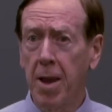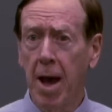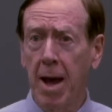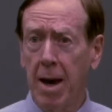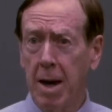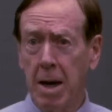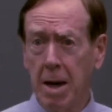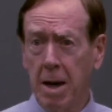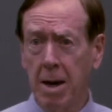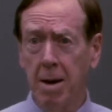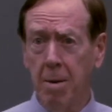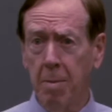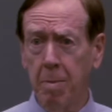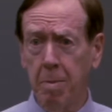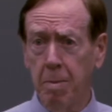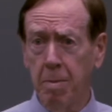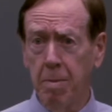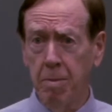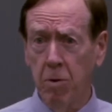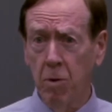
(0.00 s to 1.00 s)
that
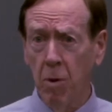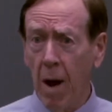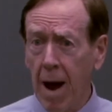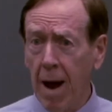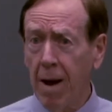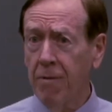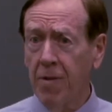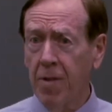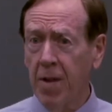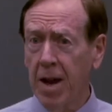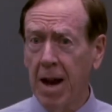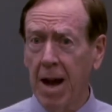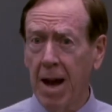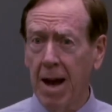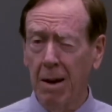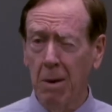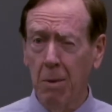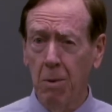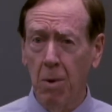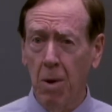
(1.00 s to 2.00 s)
graph that
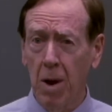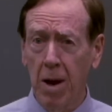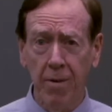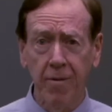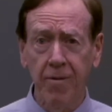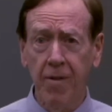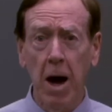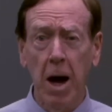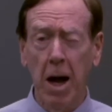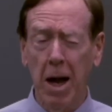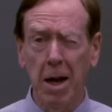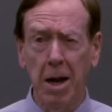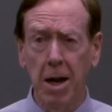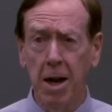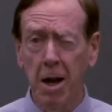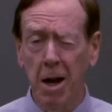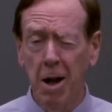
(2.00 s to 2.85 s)
I want to find.